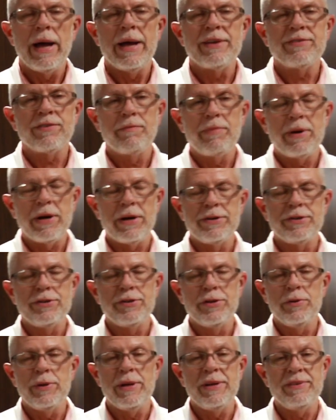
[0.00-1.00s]
as compared
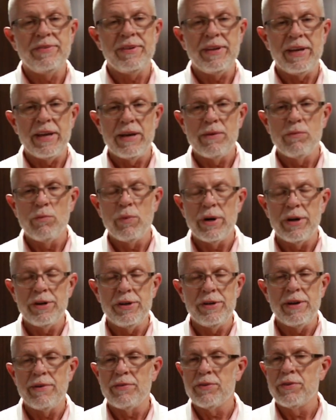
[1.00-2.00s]
to ECM where
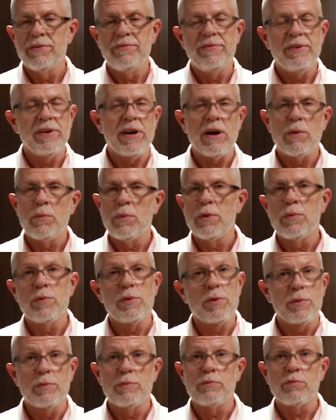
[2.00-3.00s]
you never could figure out where
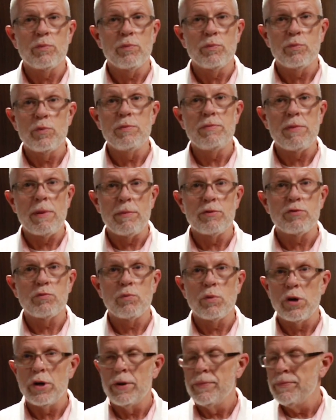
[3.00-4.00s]
the room numbers
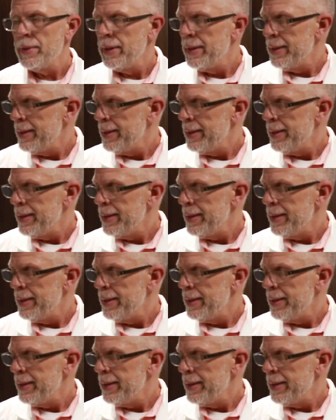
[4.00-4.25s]
were.